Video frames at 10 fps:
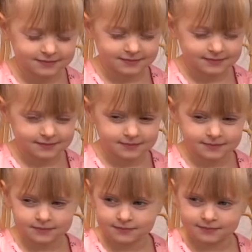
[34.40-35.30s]

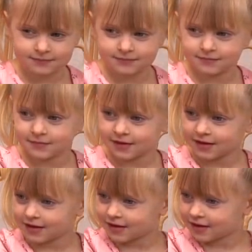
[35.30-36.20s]

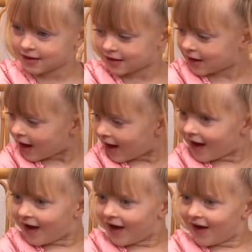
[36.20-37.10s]

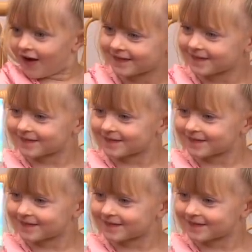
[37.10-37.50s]
[no speech]